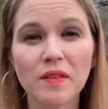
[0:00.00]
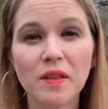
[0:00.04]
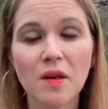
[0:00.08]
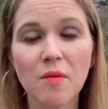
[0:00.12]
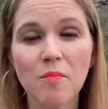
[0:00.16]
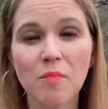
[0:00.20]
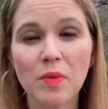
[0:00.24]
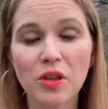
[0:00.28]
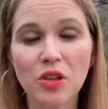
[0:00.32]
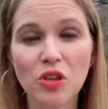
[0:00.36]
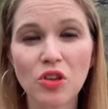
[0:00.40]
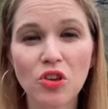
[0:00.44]

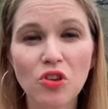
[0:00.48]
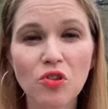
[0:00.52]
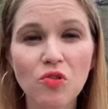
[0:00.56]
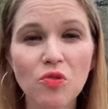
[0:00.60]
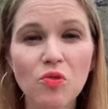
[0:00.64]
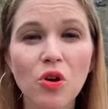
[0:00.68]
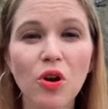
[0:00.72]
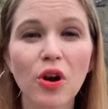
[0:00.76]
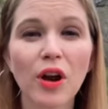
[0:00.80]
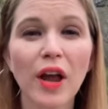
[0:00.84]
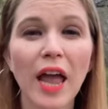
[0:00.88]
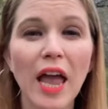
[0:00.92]
But you
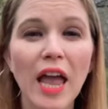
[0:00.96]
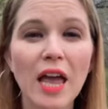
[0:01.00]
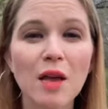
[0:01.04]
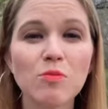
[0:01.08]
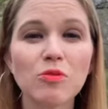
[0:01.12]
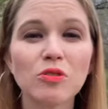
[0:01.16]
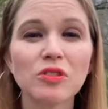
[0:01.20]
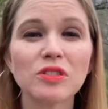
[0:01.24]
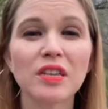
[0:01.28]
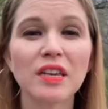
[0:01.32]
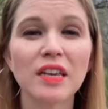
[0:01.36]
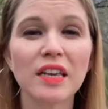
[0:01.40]
are
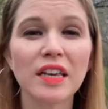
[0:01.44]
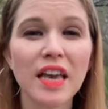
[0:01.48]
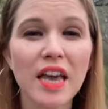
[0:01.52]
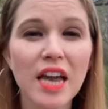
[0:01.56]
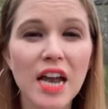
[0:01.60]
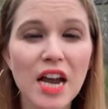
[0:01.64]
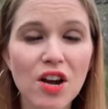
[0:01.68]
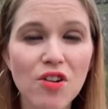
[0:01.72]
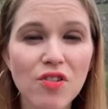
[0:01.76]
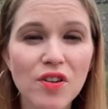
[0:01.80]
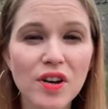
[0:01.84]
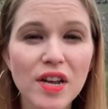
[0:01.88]
able to
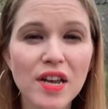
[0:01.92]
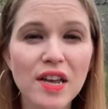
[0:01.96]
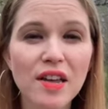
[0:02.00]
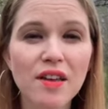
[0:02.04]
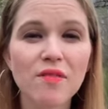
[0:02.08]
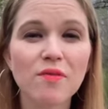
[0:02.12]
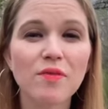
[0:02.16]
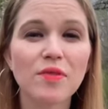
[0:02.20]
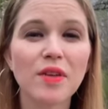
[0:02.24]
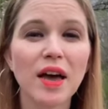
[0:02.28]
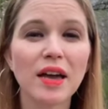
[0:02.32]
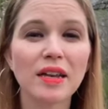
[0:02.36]
carry
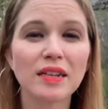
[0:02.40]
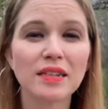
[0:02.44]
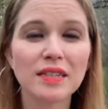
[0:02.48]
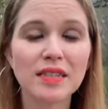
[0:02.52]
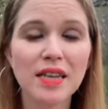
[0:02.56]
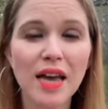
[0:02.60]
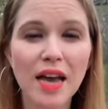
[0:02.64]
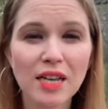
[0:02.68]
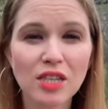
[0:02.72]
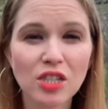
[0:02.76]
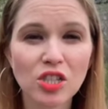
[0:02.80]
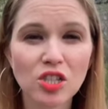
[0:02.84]
that
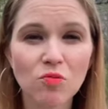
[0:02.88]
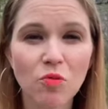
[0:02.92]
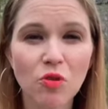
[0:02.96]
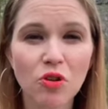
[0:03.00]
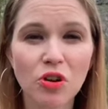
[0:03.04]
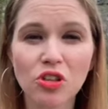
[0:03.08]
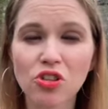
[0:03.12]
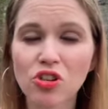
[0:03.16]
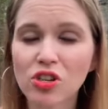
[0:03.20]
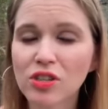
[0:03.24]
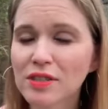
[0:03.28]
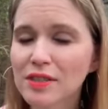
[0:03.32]

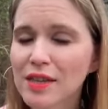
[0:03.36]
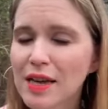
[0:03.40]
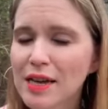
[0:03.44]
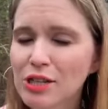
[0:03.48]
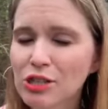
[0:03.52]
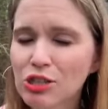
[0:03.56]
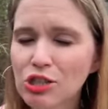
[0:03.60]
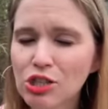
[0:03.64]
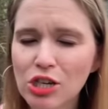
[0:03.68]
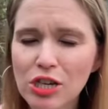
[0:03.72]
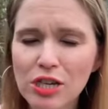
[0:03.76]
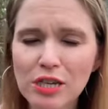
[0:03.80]
testimony, just like
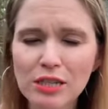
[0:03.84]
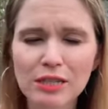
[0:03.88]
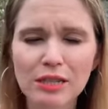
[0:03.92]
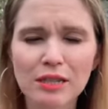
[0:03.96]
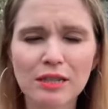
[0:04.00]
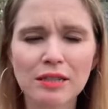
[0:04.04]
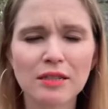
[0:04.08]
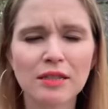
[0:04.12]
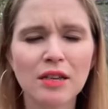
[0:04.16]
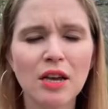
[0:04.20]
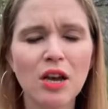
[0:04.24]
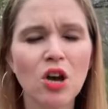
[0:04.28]

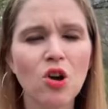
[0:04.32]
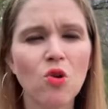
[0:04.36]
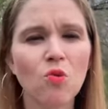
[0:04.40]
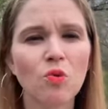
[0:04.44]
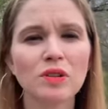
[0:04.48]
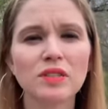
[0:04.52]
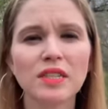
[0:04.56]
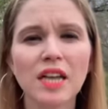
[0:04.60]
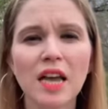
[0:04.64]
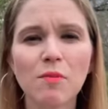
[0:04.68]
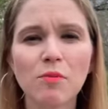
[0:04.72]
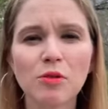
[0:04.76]
Jesus
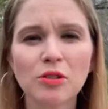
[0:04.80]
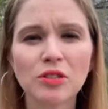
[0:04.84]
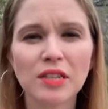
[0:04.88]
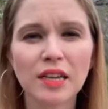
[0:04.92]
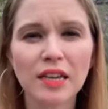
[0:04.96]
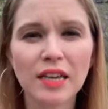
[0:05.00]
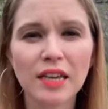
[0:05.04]
was able to